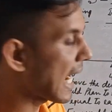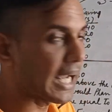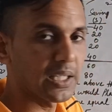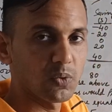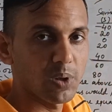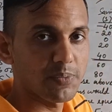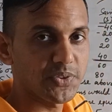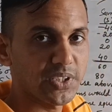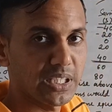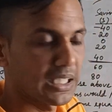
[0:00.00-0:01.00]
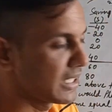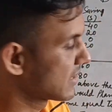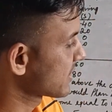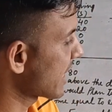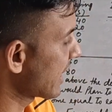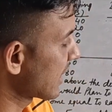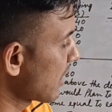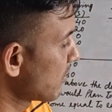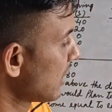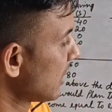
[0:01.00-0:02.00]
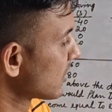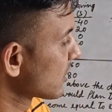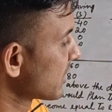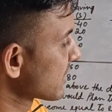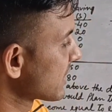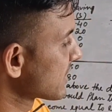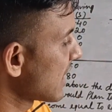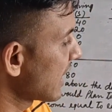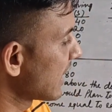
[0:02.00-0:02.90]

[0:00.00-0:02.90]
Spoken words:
I, you have seen in this diagram. So this is the